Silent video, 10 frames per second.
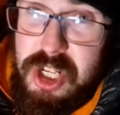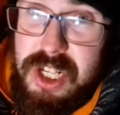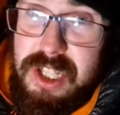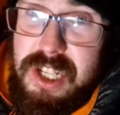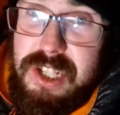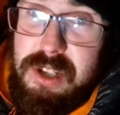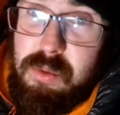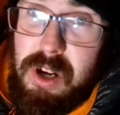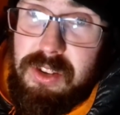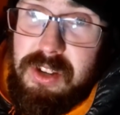geodesic
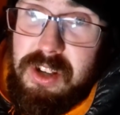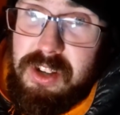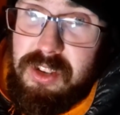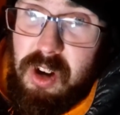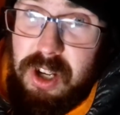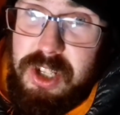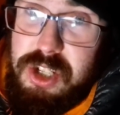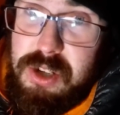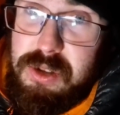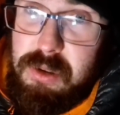one that I could
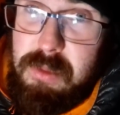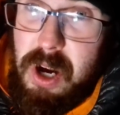use on